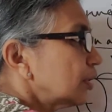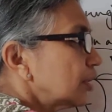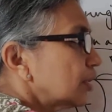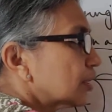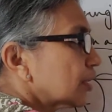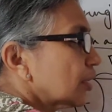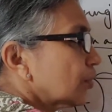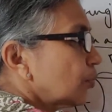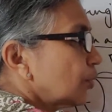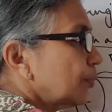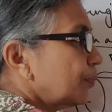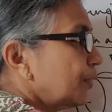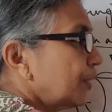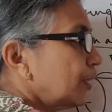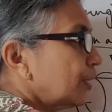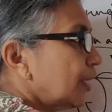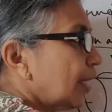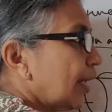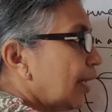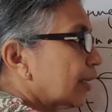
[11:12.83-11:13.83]
Theta will
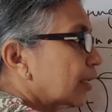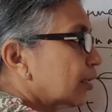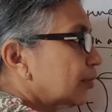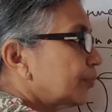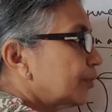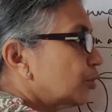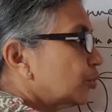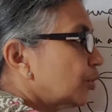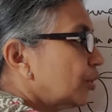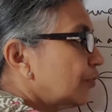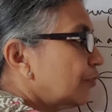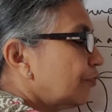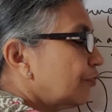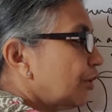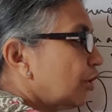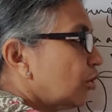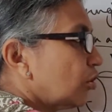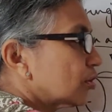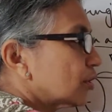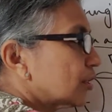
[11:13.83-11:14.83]
be the angle between
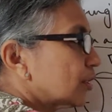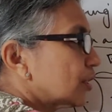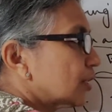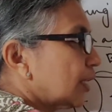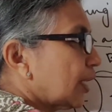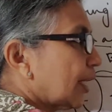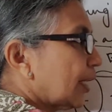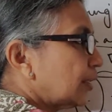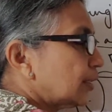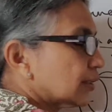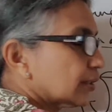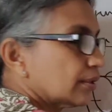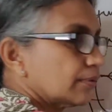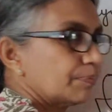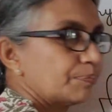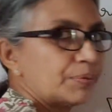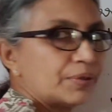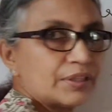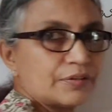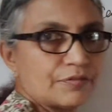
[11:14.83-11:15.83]
velocity and
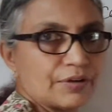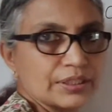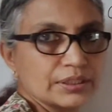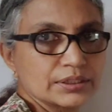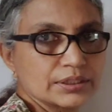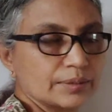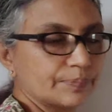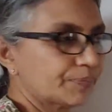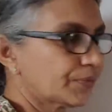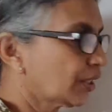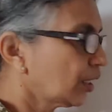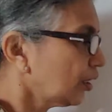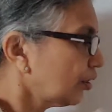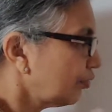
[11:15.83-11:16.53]
B vector.